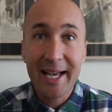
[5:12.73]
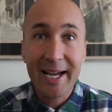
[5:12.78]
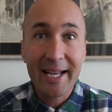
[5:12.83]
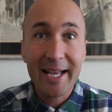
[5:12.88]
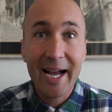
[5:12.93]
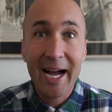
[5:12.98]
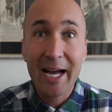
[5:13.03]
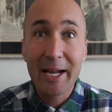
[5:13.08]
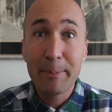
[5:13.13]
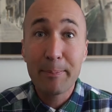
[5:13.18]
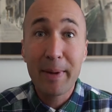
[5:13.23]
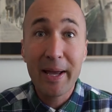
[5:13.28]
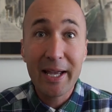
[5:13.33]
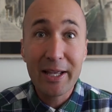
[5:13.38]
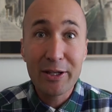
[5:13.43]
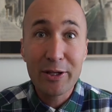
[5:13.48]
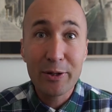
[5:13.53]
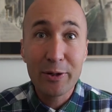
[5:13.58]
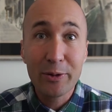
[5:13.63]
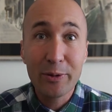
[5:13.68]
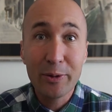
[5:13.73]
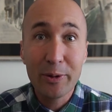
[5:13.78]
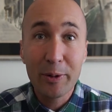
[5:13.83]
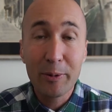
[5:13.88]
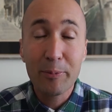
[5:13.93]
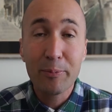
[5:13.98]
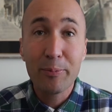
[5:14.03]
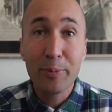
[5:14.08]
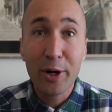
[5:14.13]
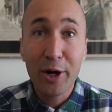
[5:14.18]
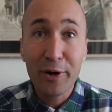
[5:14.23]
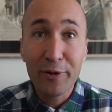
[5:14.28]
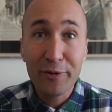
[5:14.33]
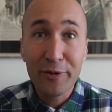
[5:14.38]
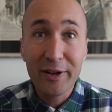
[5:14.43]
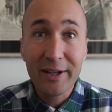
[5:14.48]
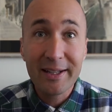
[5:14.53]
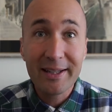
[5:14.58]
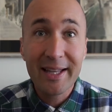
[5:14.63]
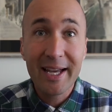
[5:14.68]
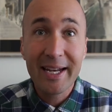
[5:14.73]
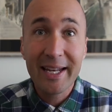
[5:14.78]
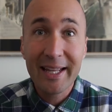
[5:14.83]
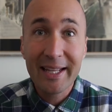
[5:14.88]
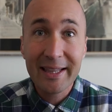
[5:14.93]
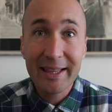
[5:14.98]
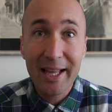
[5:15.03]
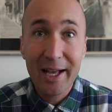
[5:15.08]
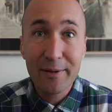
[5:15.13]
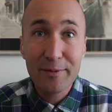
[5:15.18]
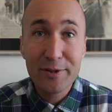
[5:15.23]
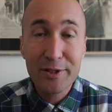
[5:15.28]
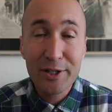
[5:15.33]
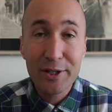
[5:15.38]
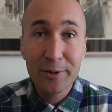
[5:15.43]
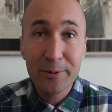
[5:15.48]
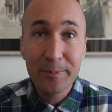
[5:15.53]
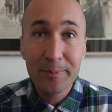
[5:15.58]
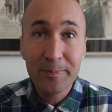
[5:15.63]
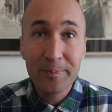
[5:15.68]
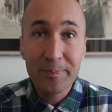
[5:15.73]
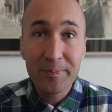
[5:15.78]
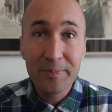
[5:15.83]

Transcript: that God made you perfect, that he loves you,